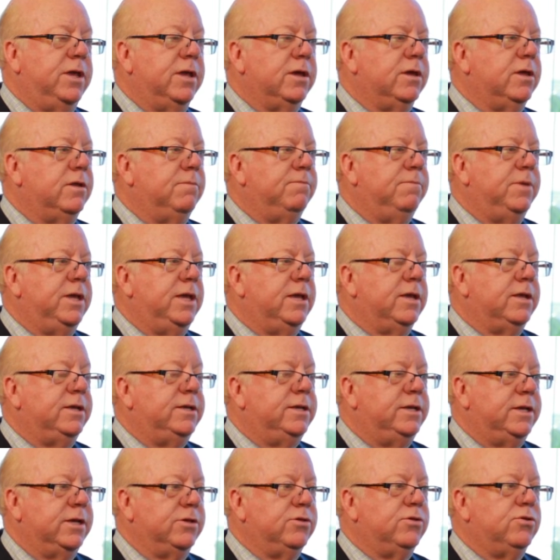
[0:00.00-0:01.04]
It could be a
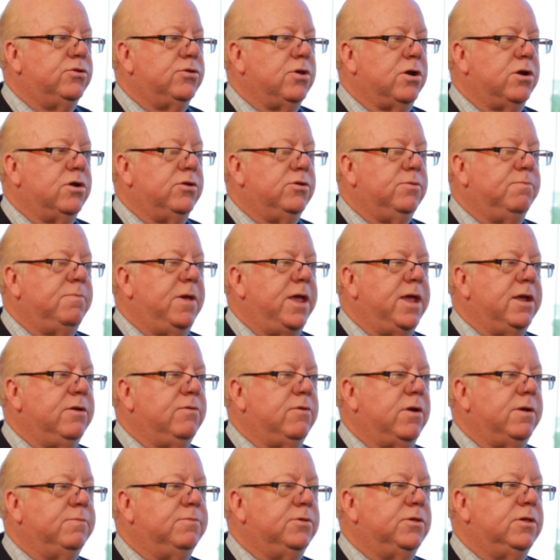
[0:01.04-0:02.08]
discharge
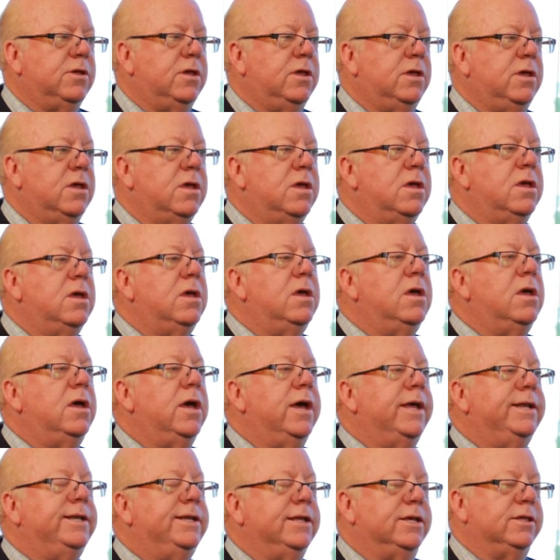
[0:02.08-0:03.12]
bankruptcy,
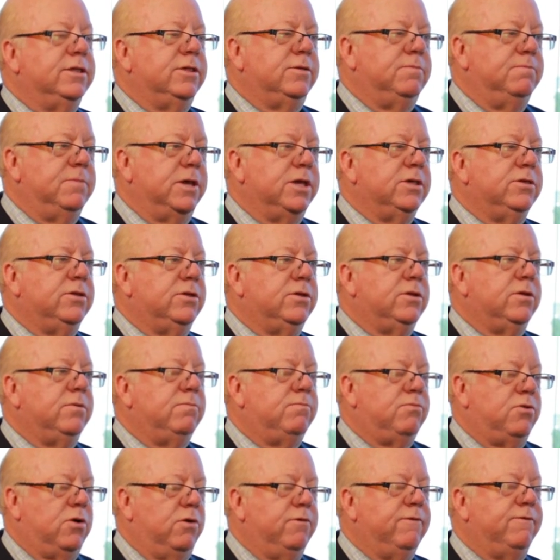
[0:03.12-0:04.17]
a dismissed
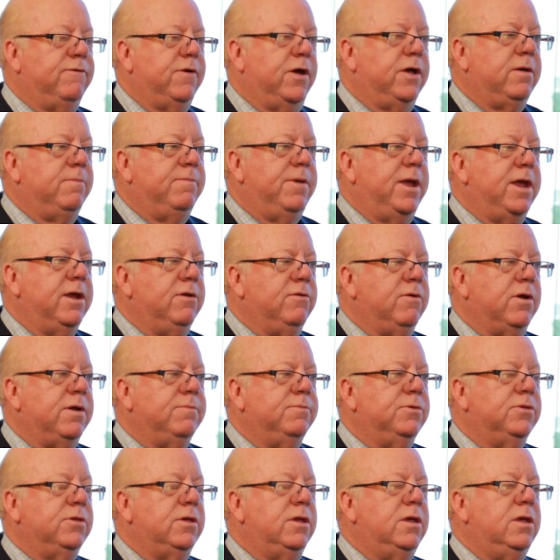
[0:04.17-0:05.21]
profile
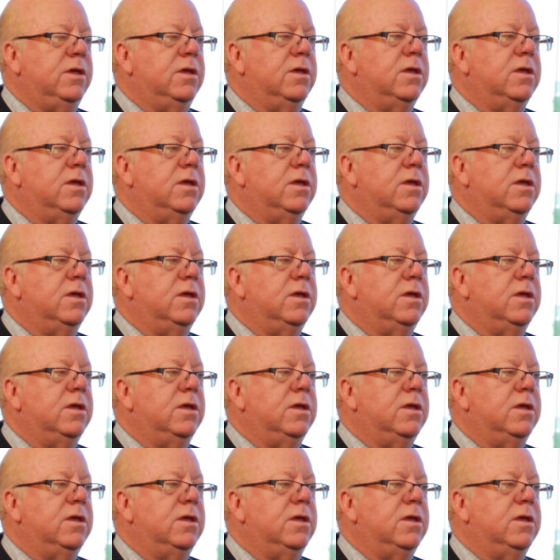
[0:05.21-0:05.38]
bankruptcy,